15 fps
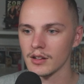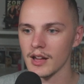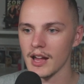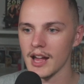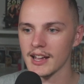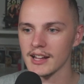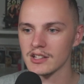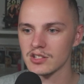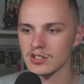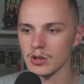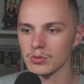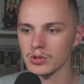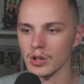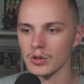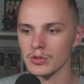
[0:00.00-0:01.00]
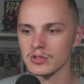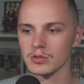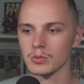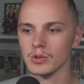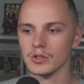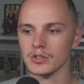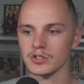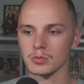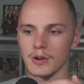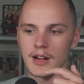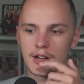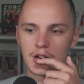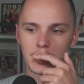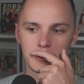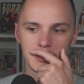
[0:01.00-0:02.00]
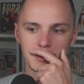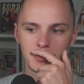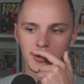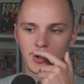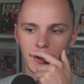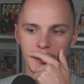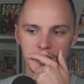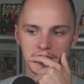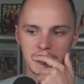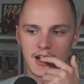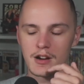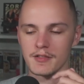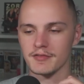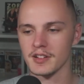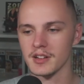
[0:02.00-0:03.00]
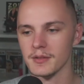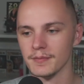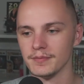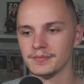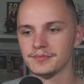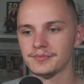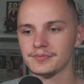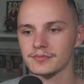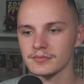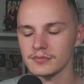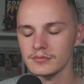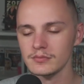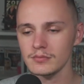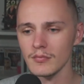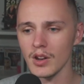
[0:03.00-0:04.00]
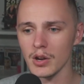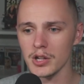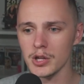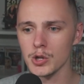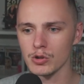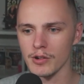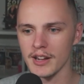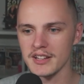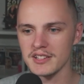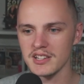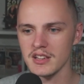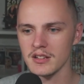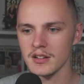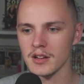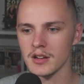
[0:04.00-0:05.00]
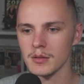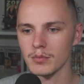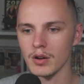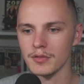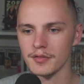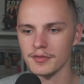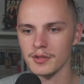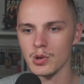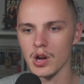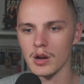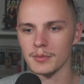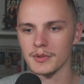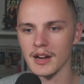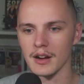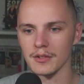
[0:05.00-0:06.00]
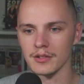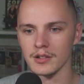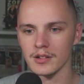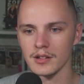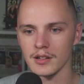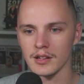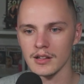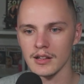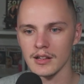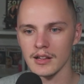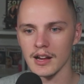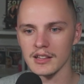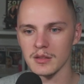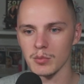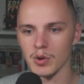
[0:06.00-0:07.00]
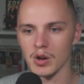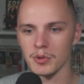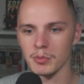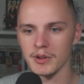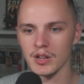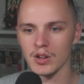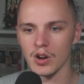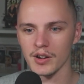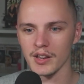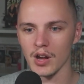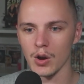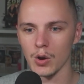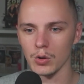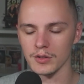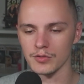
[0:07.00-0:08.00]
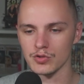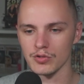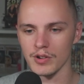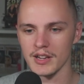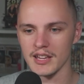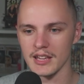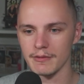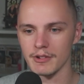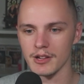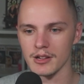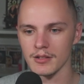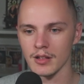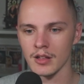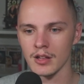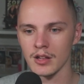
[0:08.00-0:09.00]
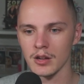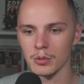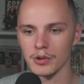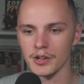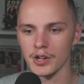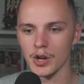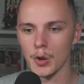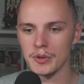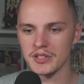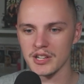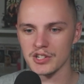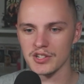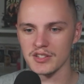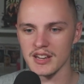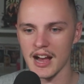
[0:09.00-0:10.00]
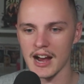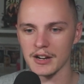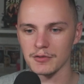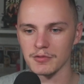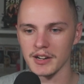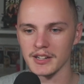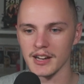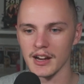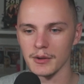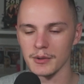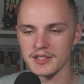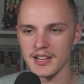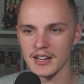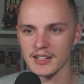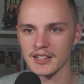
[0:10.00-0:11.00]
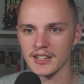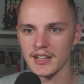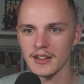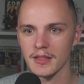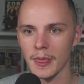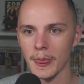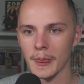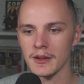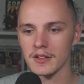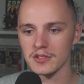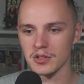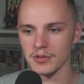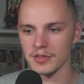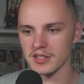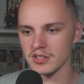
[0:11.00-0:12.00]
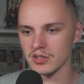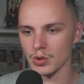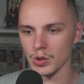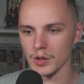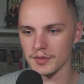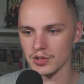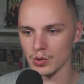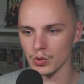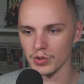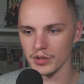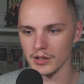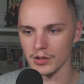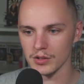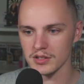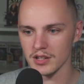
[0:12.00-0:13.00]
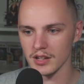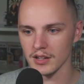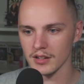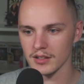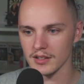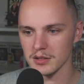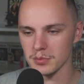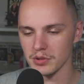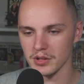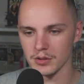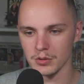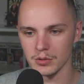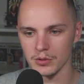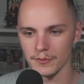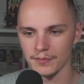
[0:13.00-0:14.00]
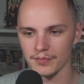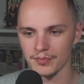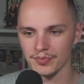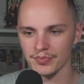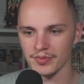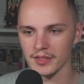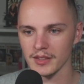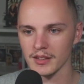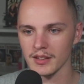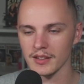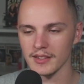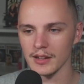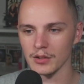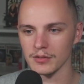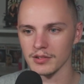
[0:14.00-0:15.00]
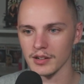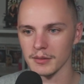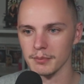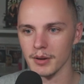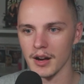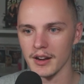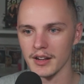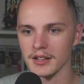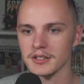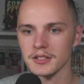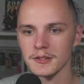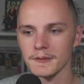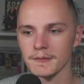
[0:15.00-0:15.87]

Egghead's so close to us. Why can't we deploy a Seraphim? Are you crazy? Both of you calm down. At the moment, we can't get a hold of Drake either. We're in no position to act right now. Is that clear? So this is all of Sword, it looks like. That's pretty cool. They look fucking badass.